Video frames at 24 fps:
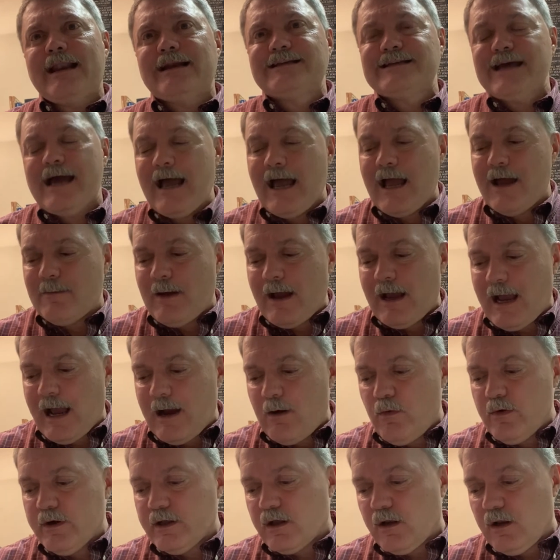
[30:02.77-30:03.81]
out of time, I
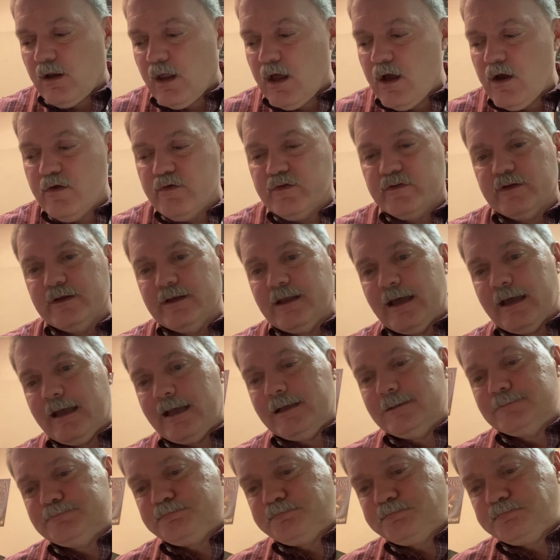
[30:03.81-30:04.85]
want to close
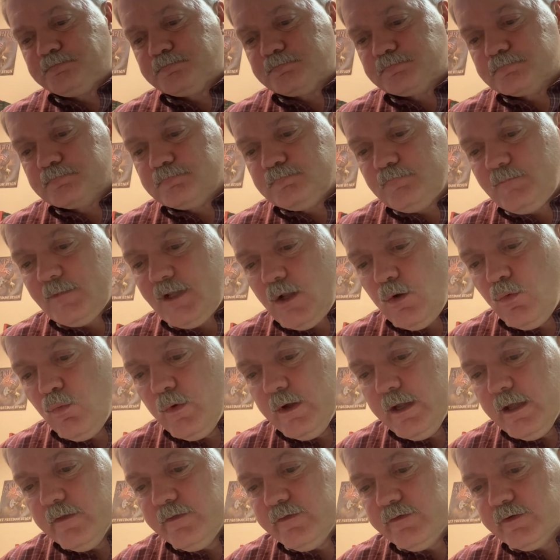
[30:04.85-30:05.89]
today
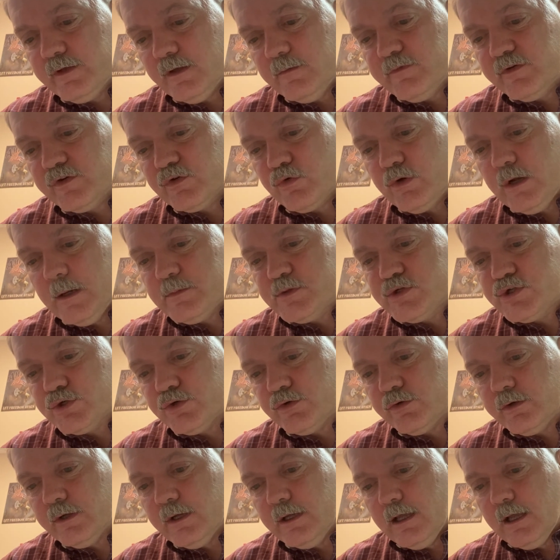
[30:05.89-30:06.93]
with some
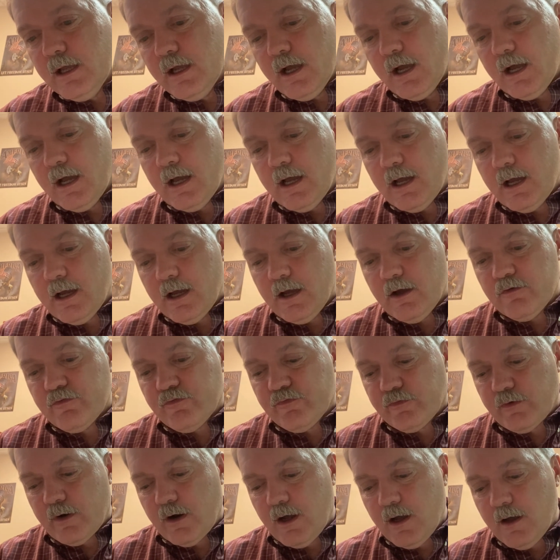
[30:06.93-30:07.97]
scripture
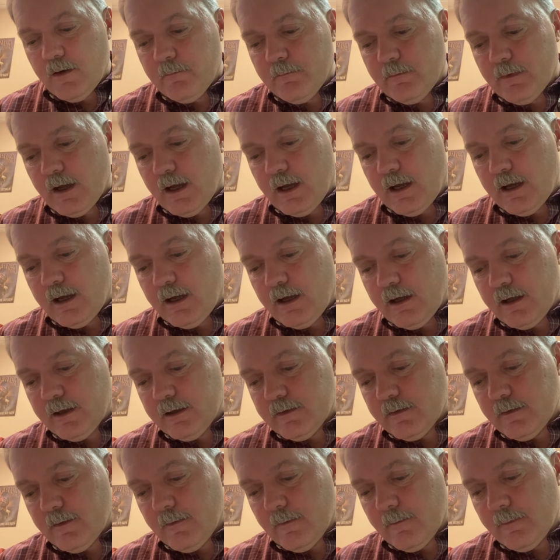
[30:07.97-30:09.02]
from
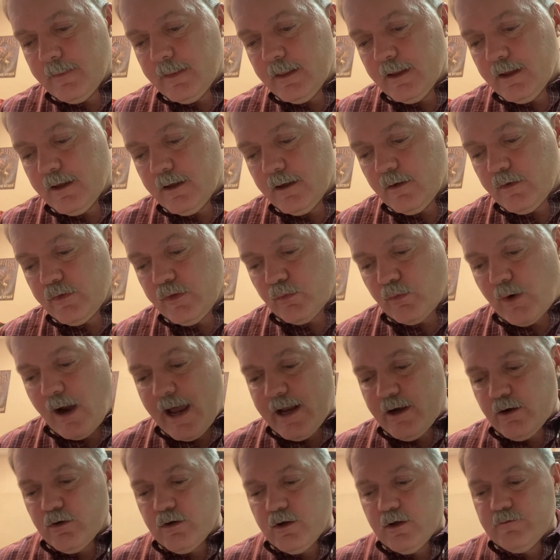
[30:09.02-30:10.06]
the
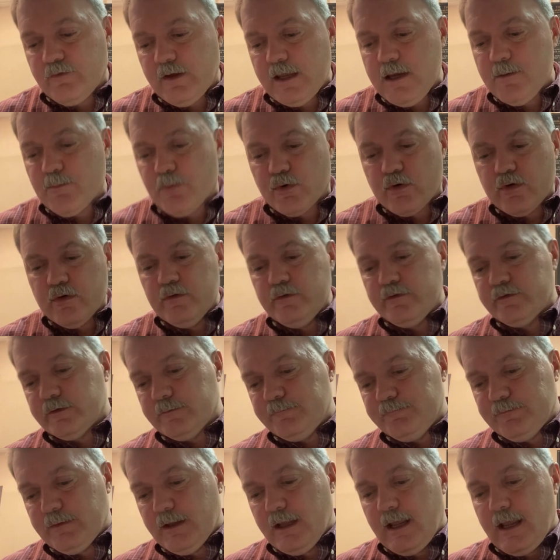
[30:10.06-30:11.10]
writer of Hebrews.
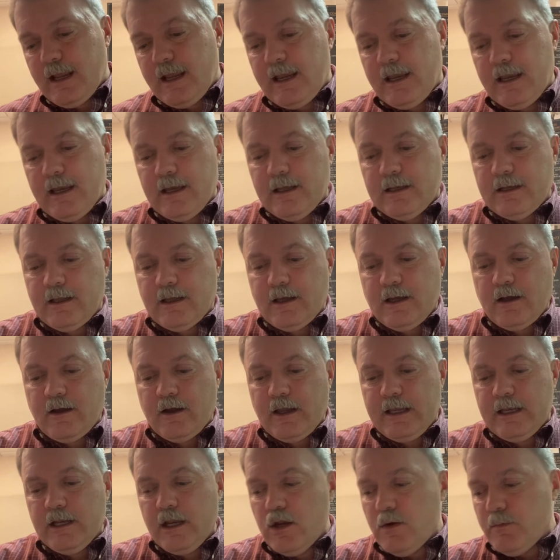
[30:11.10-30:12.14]
And
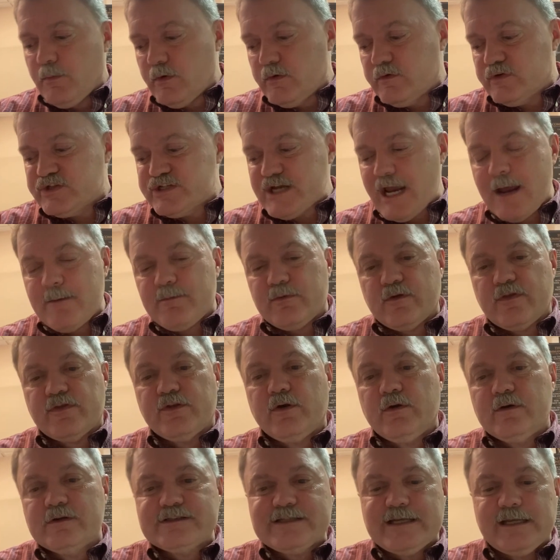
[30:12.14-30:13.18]
in Hebrews chapter
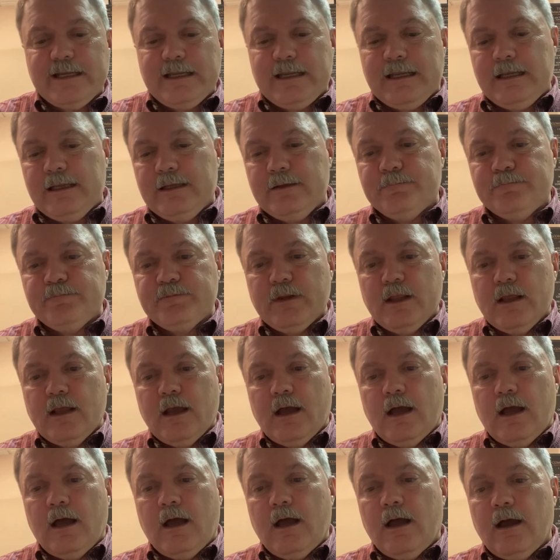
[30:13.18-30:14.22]
13,
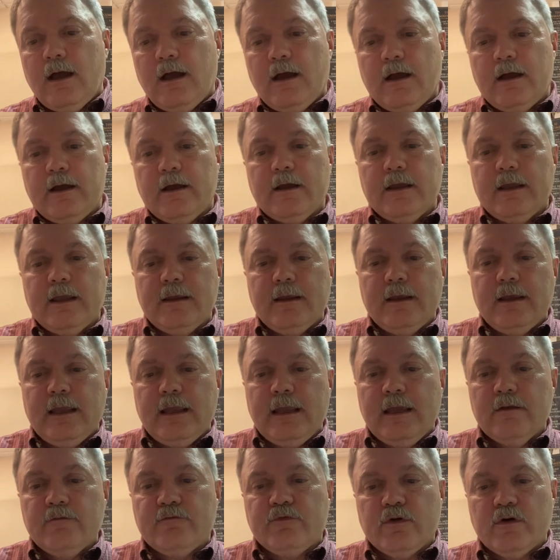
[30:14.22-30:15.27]

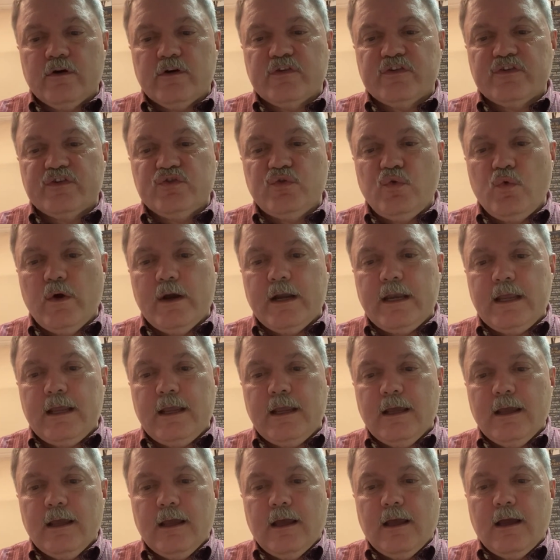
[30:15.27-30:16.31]
in verse
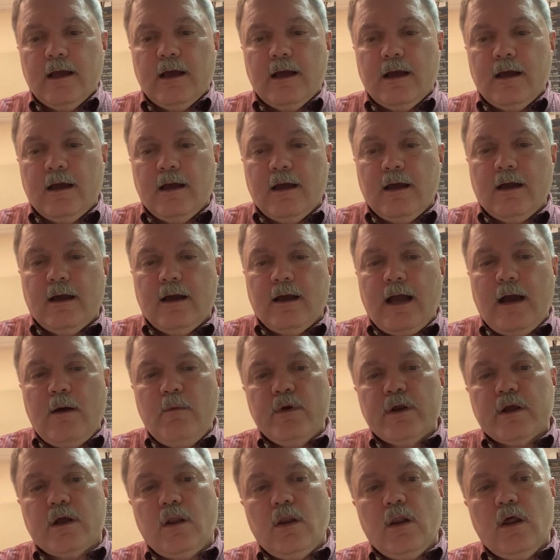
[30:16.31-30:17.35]
20, I
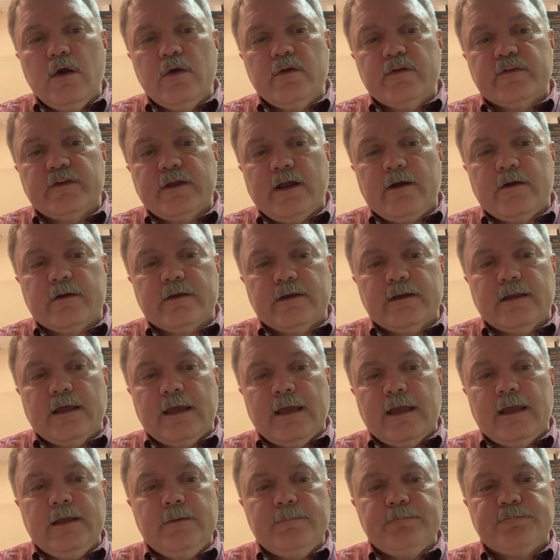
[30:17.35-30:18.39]
want to close there
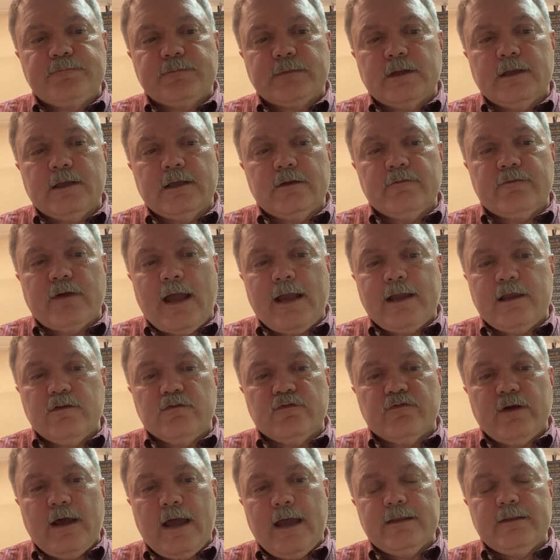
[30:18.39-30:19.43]
today. If I can
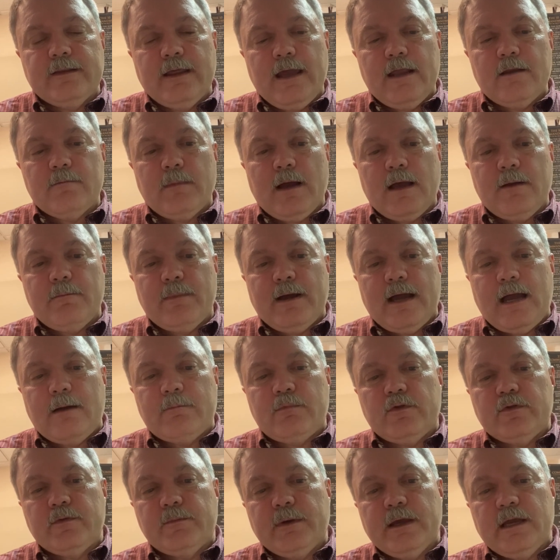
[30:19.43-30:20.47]
find that in my
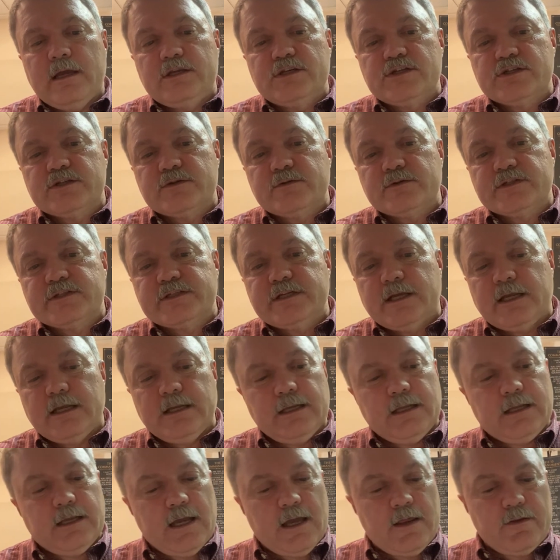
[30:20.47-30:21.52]
Bible, the pages are sticking
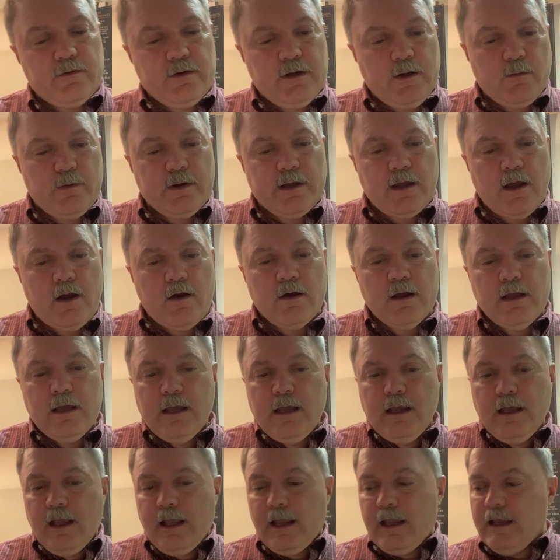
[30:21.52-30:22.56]
together. Here we go.
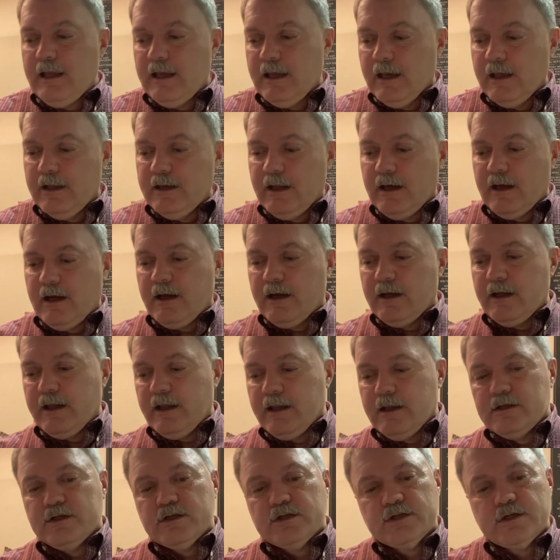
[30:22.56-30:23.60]
In
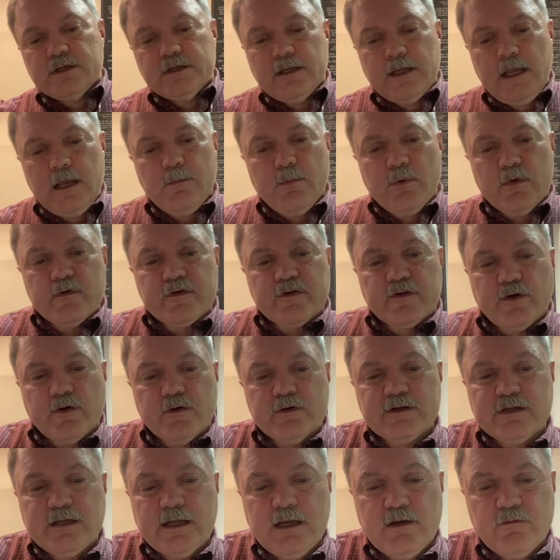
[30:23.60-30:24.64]
Hebrews
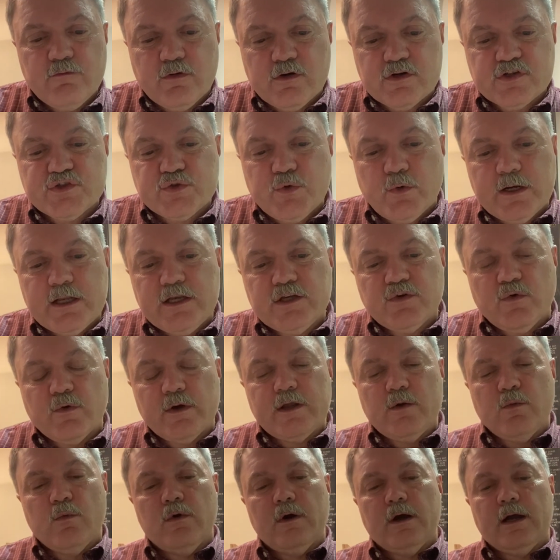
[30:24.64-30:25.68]
13, verse 20 and
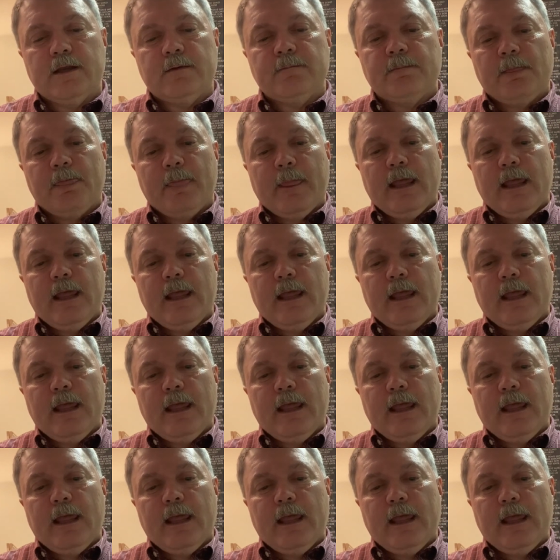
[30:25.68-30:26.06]
21.